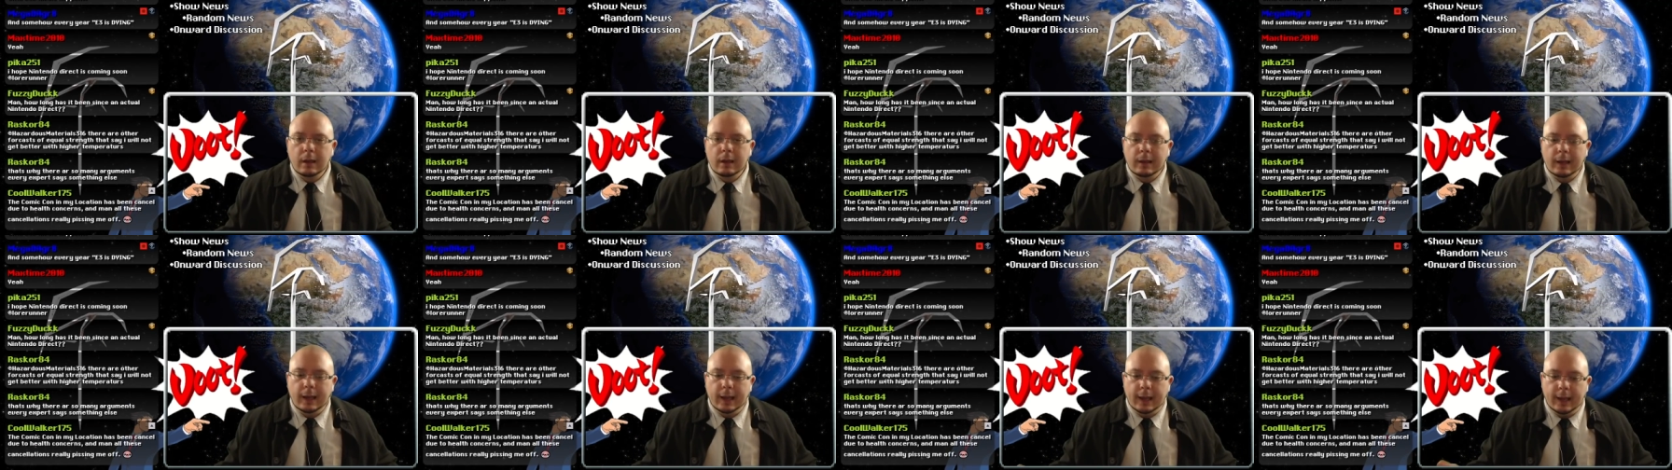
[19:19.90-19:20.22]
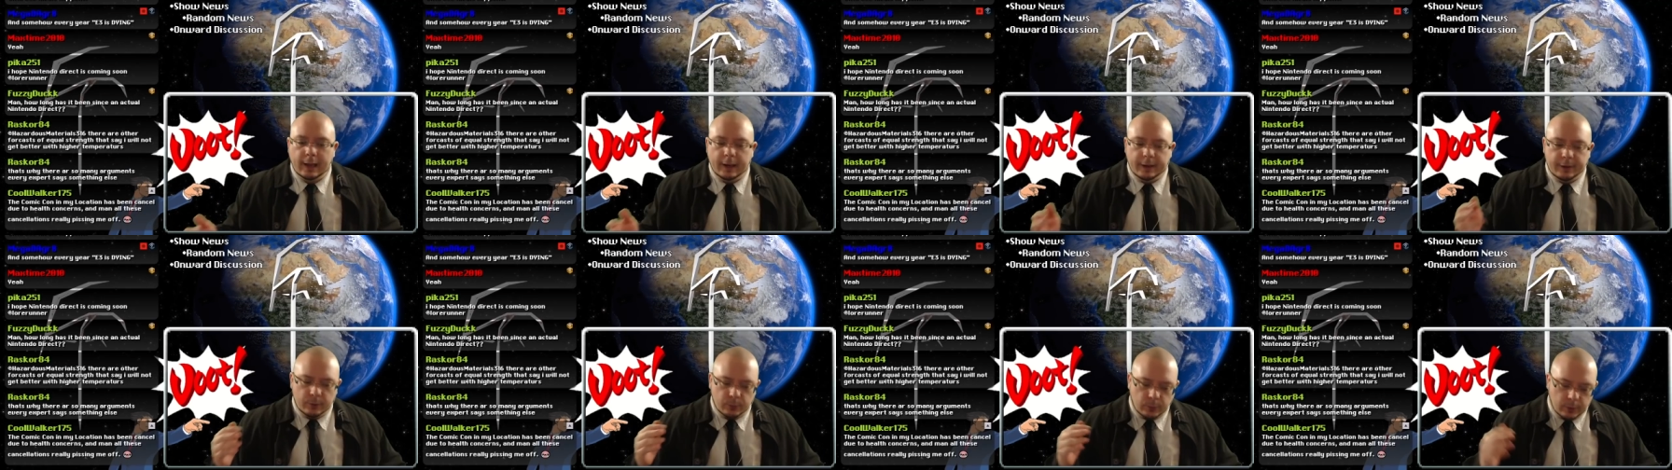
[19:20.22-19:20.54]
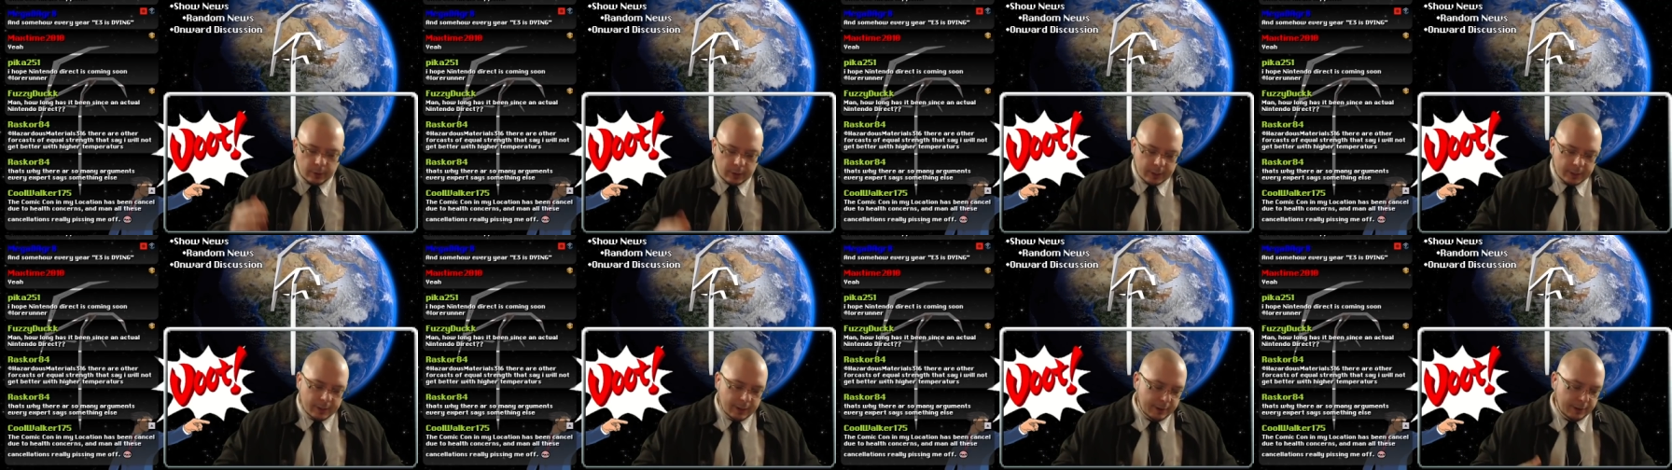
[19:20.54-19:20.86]
And you're
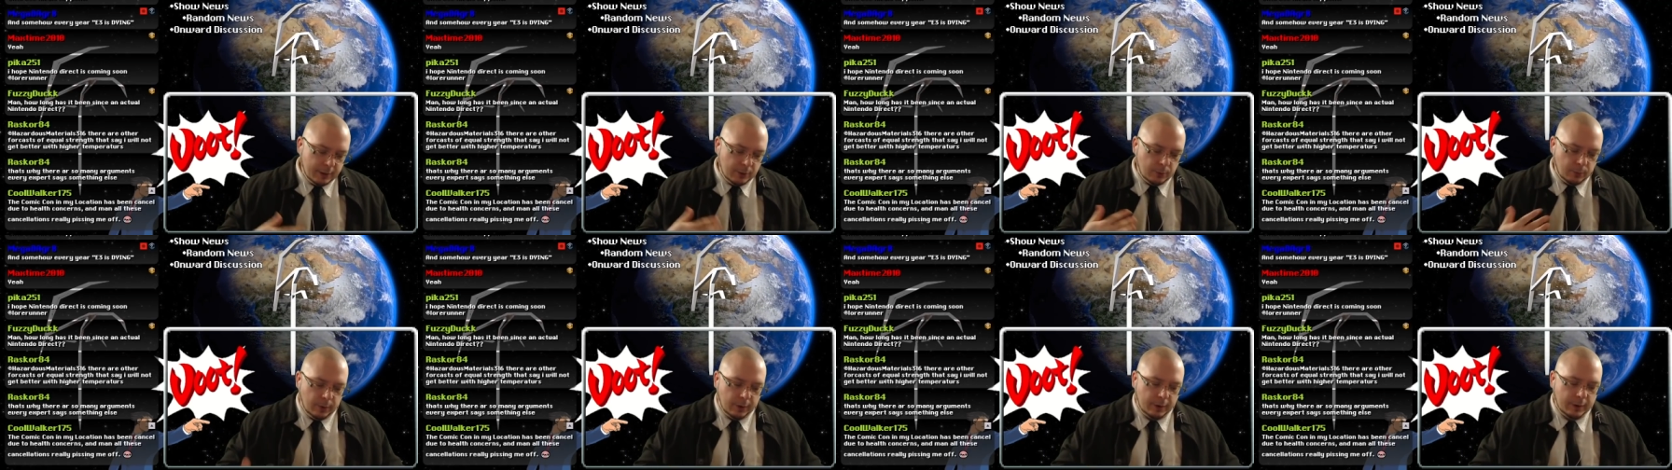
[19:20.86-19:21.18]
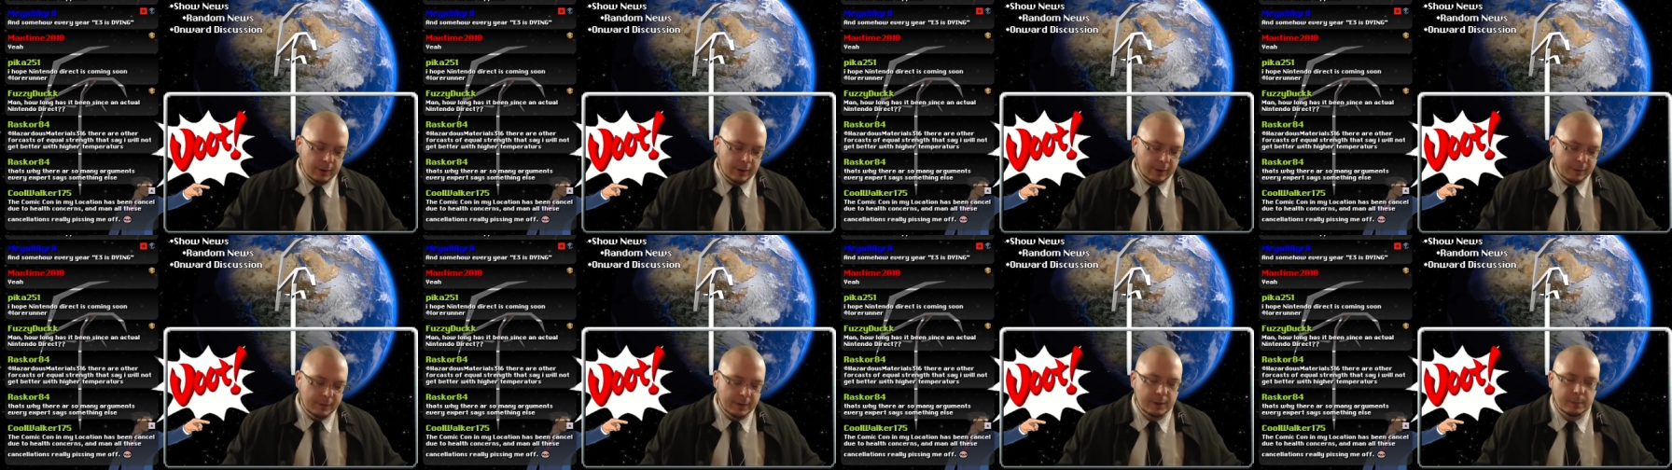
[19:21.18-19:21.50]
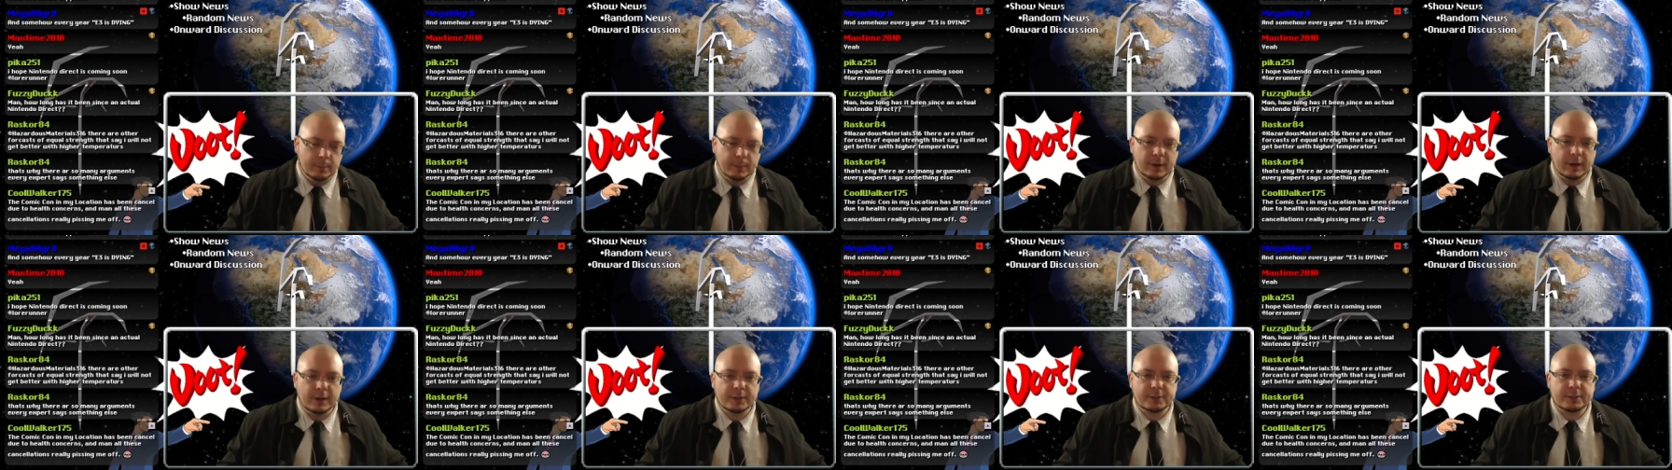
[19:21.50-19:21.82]
working on it, and then your
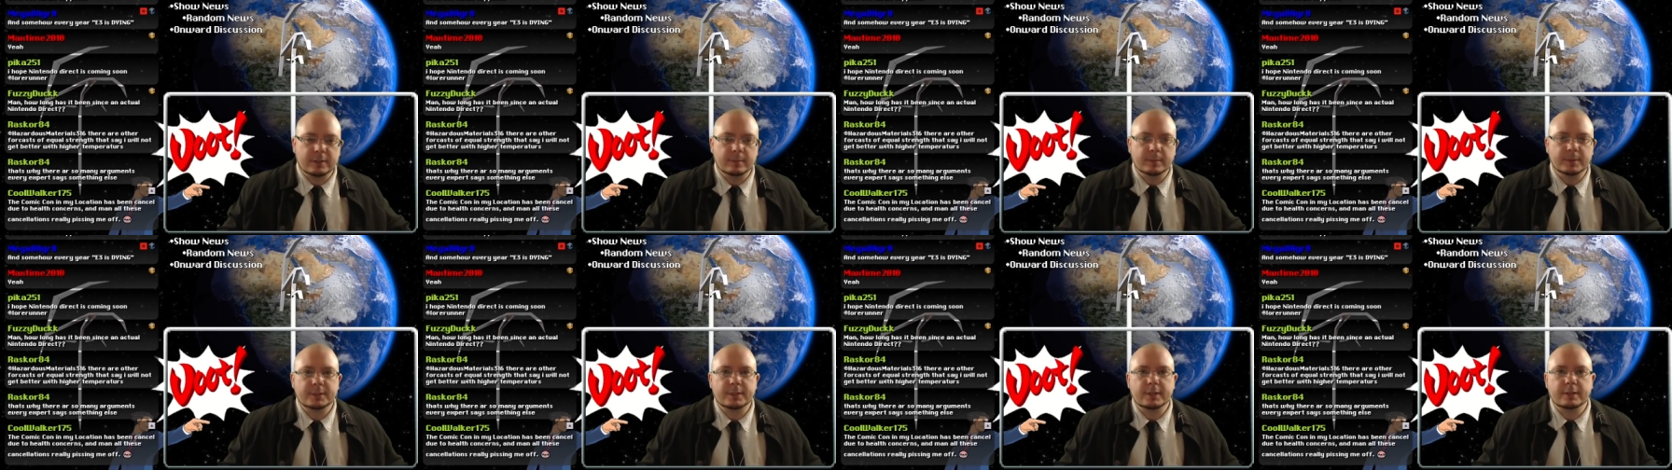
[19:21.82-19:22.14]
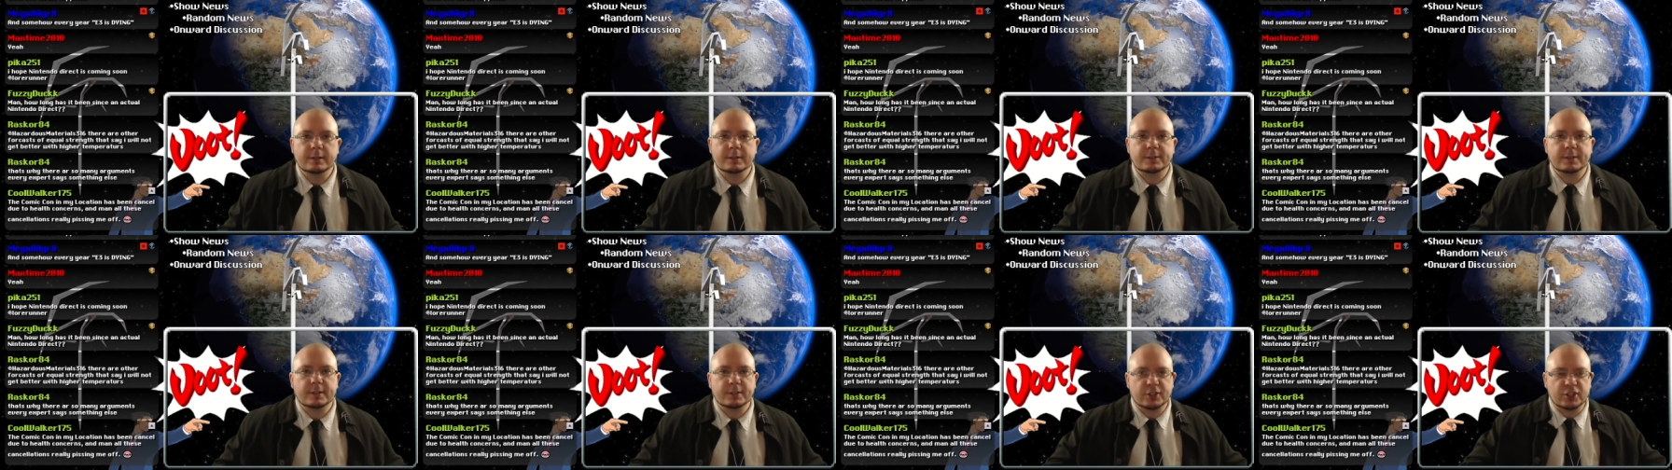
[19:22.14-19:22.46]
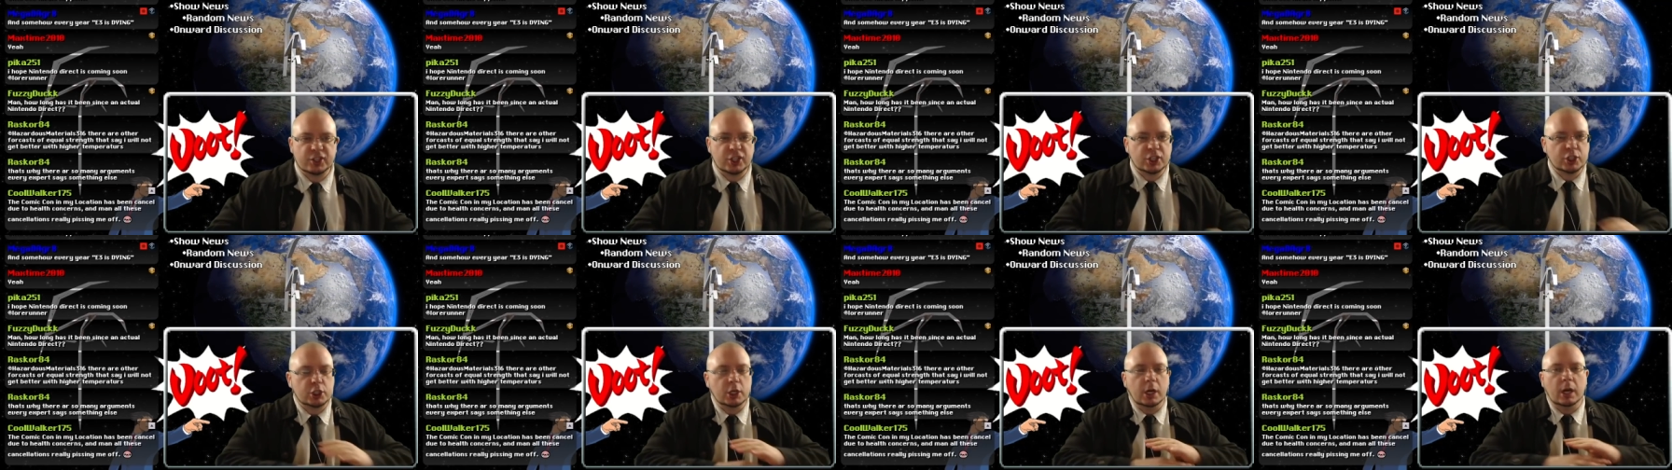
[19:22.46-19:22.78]
boss comes in and says,
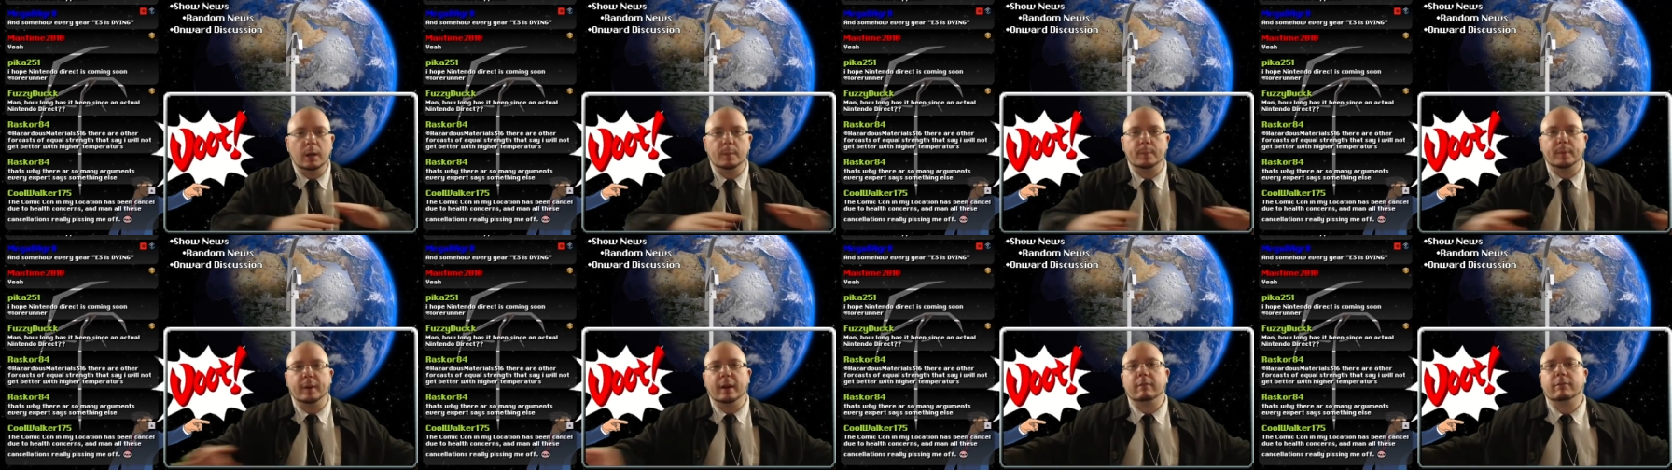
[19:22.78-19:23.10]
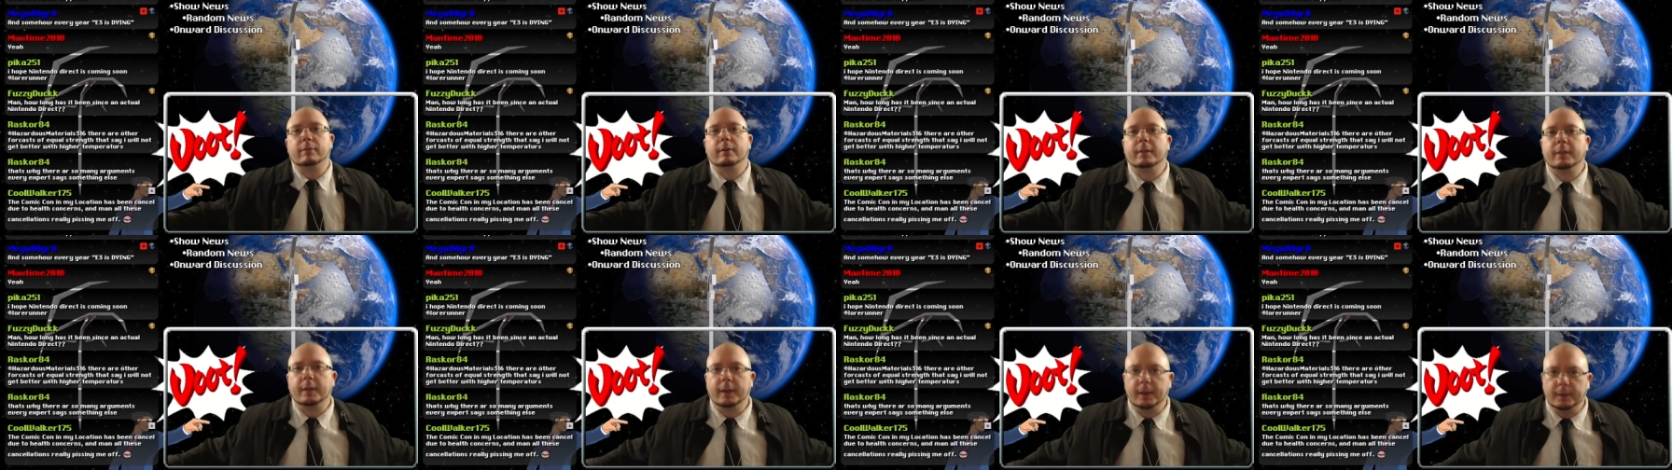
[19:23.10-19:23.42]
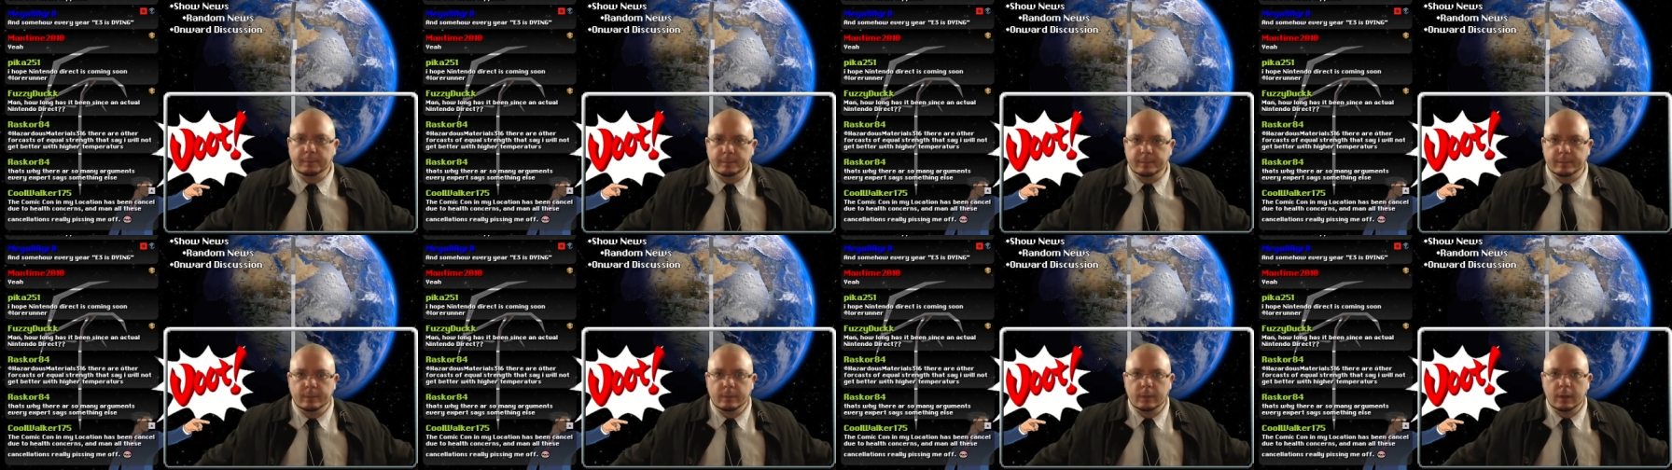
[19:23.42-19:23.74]
"Stop everything.